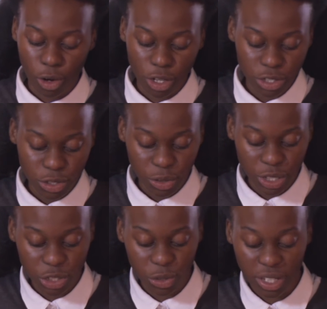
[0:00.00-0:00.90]
Long
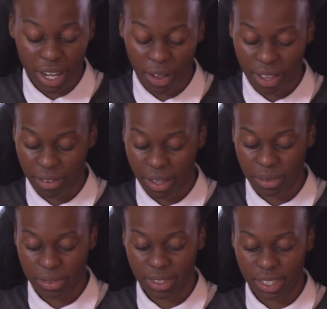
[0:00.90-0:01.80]
story short, however,
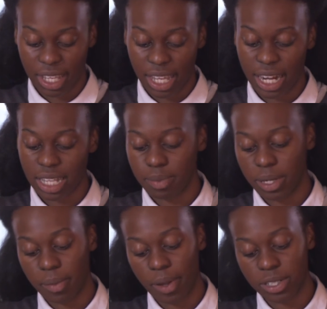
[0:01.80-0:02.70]
it has
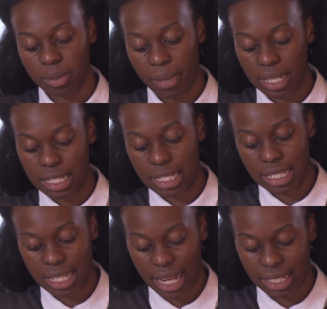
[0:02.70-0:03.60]
been about a month
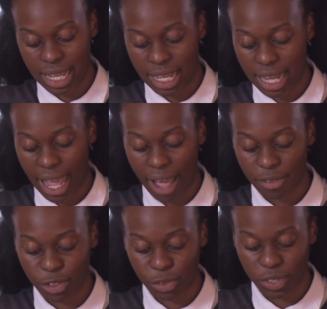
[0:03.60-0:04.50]
since that day and I
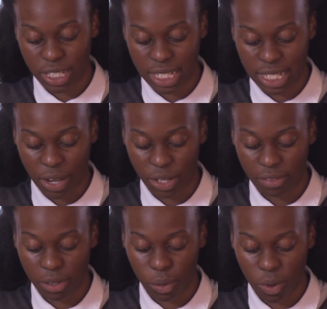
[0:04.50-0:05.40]
have not written down
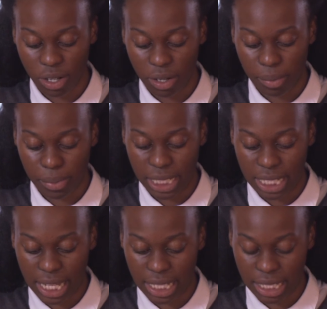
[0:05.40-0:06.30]
even one complete
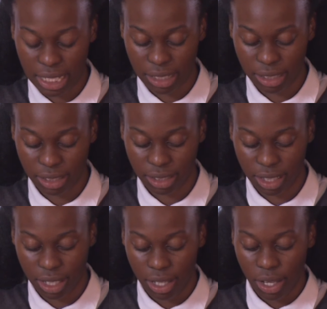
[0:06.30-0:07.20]
idea.
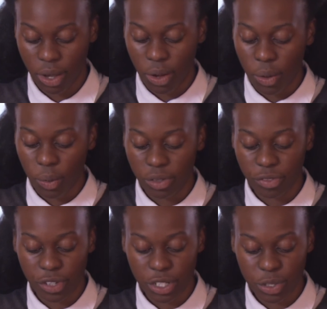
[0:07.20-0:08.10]
What
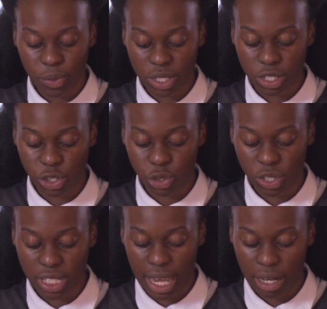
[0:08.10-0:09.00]
first was a
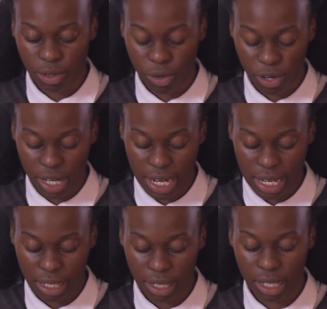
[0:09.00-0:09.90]
short allegory,
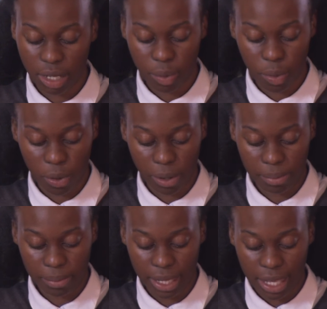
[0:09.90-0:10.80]
then a
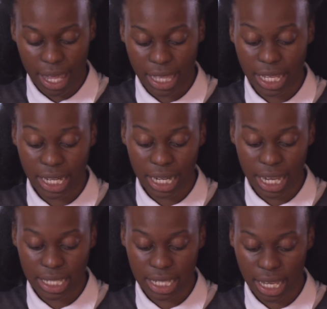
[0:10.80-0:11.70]
poem, and then an
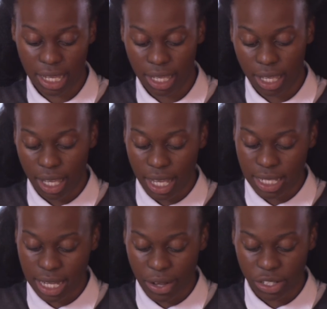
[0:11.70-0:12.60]
essay
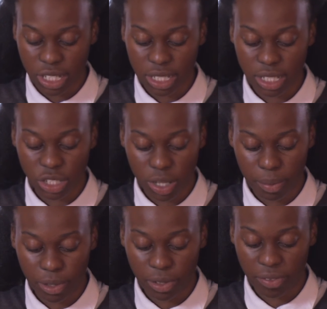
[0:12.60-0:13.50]
is now just a
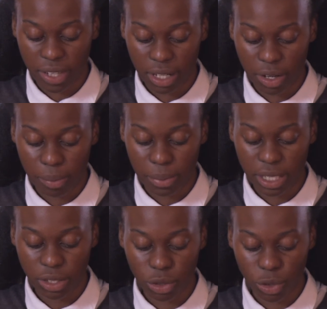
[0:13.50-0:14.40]
jumble of
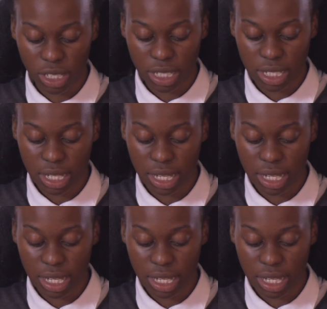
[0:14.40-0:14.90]
incomplete thoughts,